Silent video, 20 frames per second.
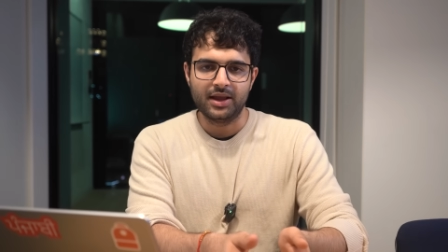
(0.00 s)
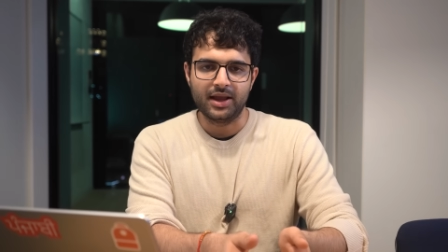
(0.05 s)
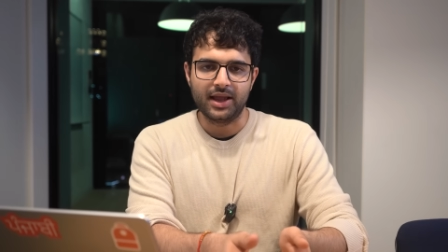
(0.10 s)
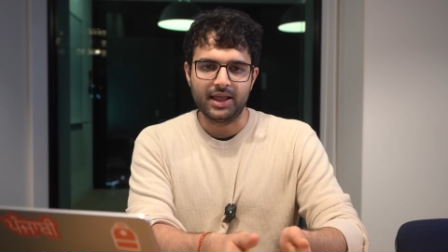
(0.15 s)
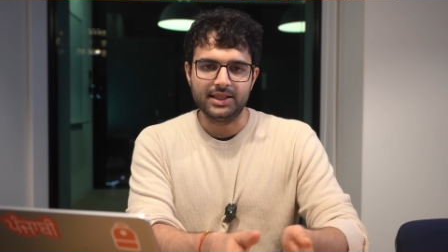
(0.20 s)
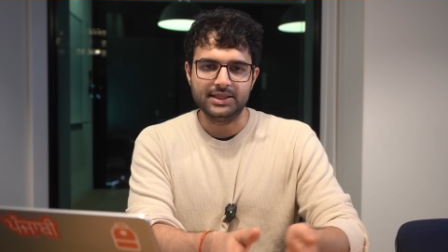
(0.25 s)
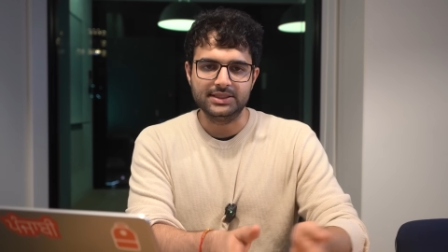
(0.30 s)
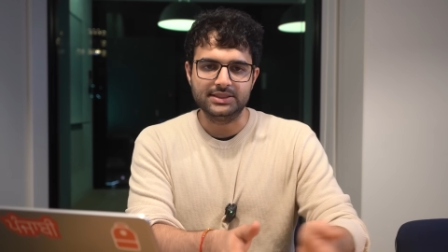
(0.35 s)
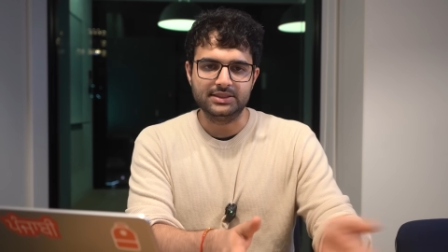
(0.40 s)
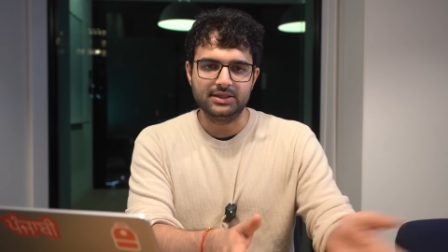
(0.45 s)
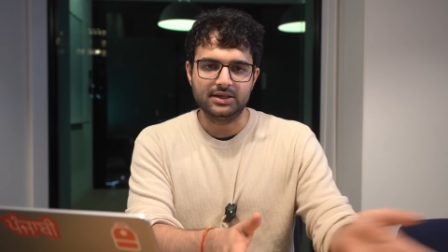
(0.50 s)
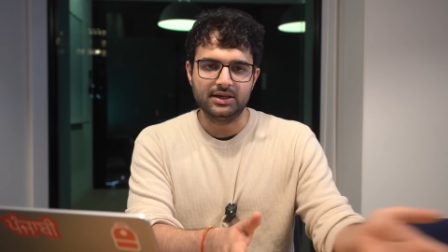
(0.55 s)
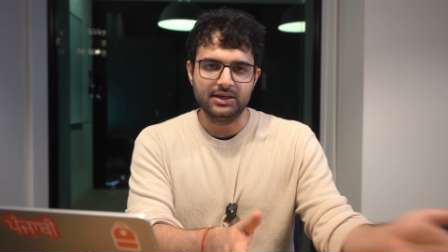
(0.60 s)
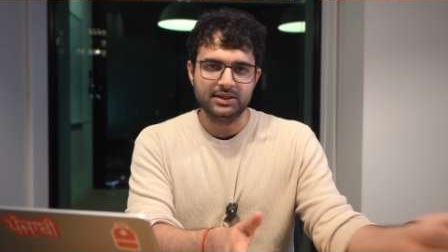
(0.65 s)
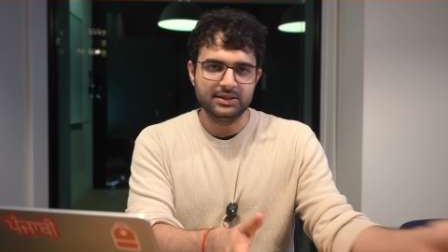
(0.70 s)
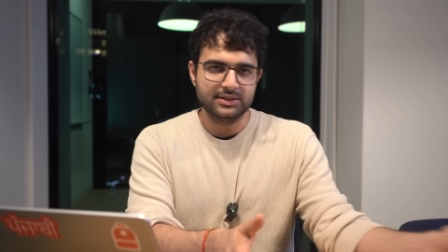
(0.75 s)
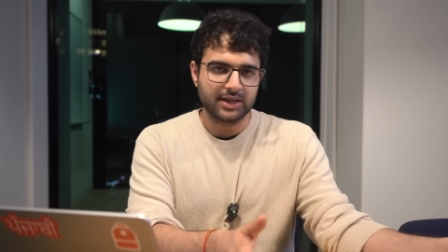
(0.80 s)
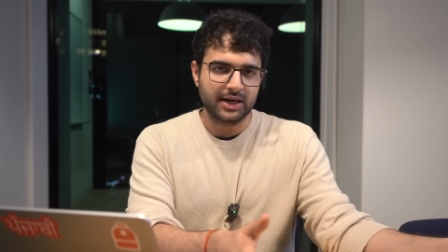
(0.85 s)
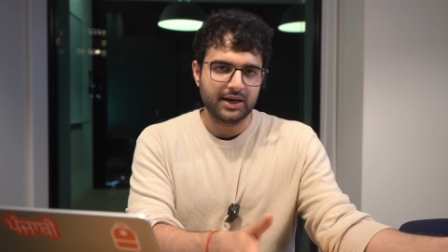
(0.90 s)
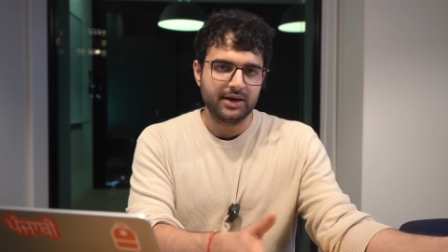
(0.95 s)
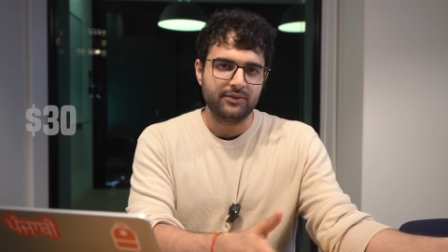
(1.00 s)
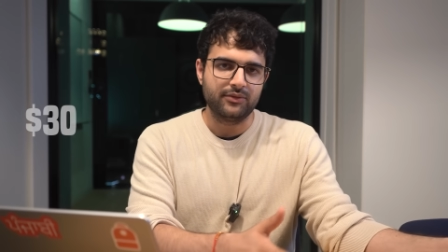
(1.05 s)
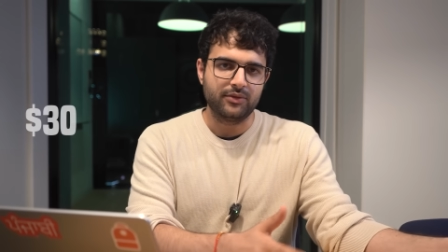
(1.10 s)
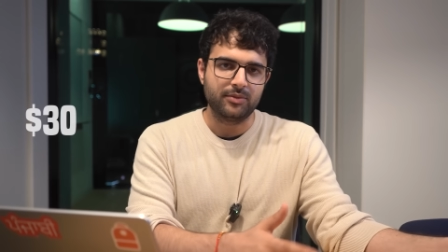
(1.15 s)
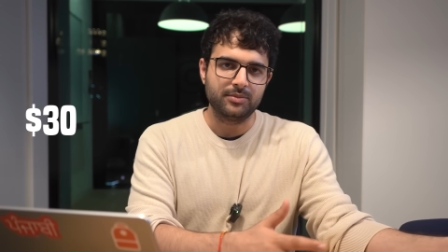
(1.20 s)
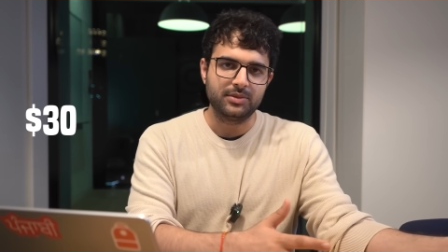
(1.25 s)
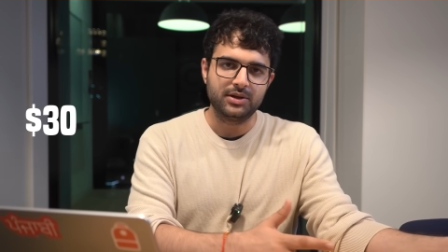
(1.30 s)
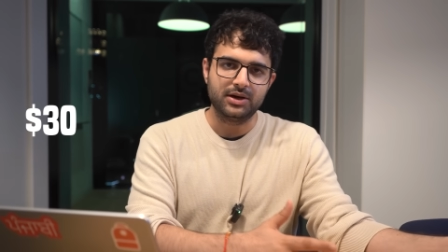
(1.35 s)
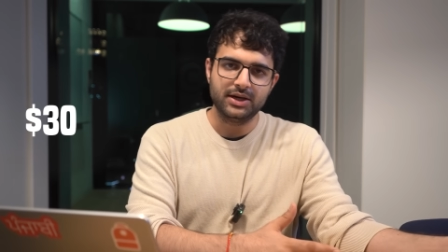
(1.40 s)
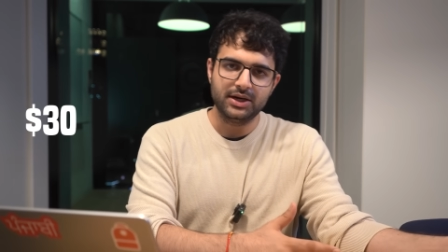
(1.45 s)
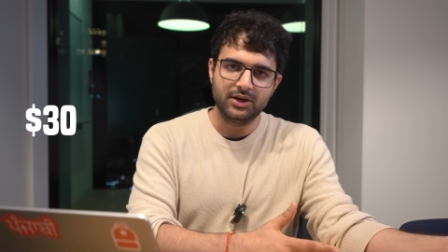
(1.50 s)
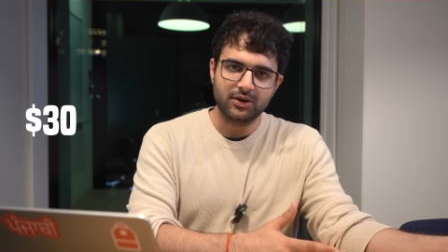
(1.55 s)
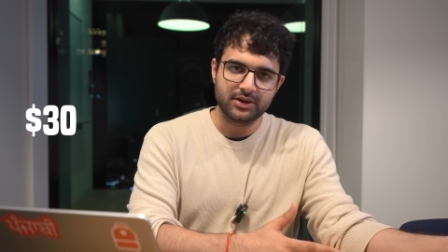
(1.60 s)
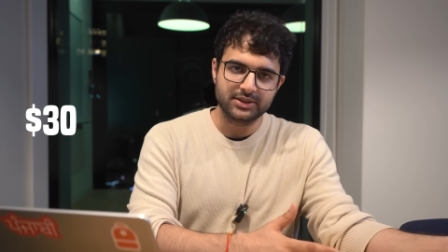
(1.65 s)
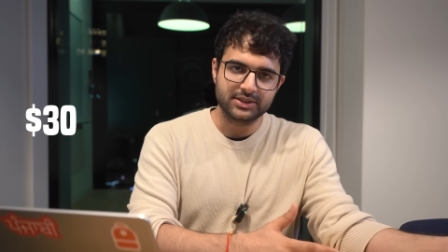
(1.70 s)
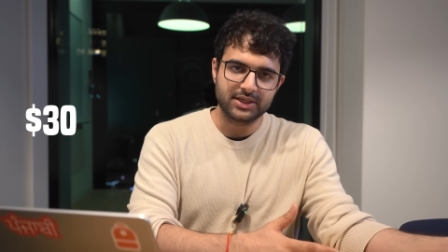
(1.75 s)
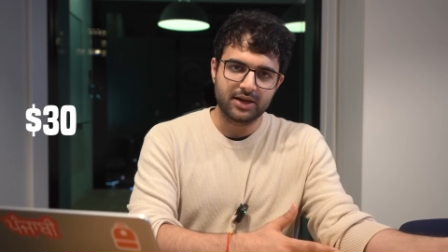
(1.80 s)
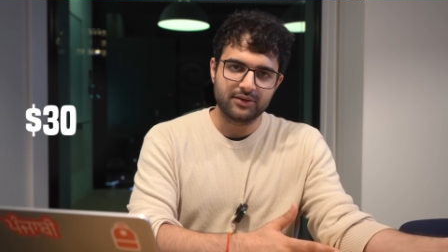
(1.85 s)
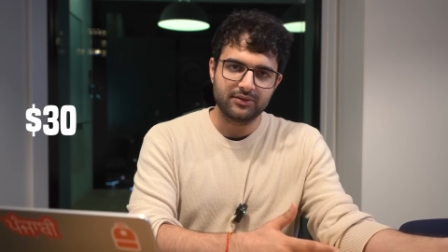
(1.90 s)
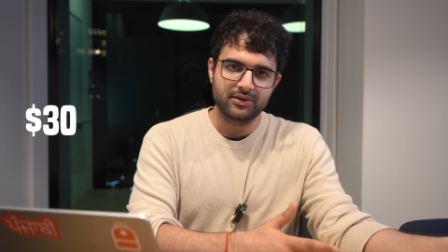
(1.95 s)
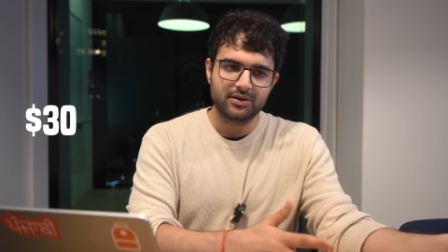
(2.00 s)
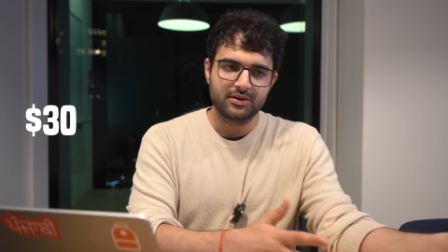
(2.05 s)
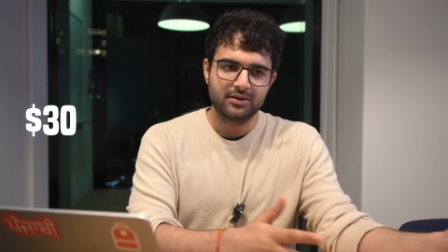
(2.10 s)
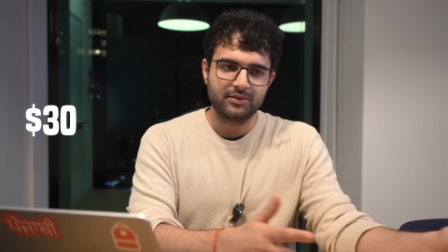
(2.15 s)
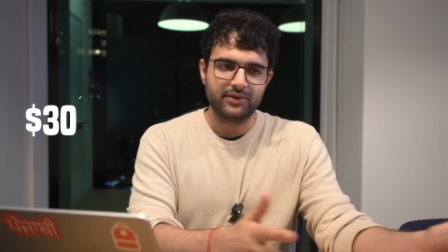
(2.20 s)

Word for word: And this journey started from $30 an hour,